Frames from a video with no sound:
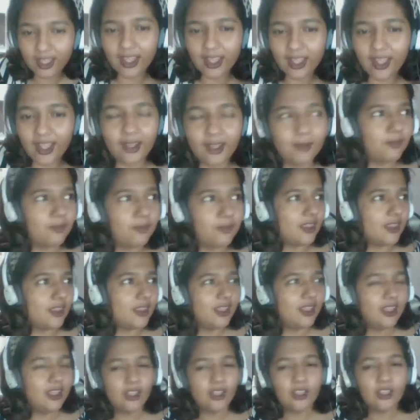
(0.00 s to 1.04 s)
Um,
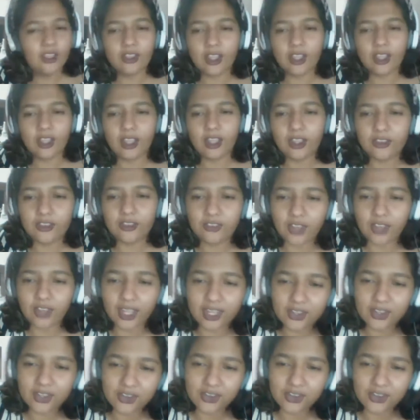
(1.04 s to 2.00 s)
Johana Johari,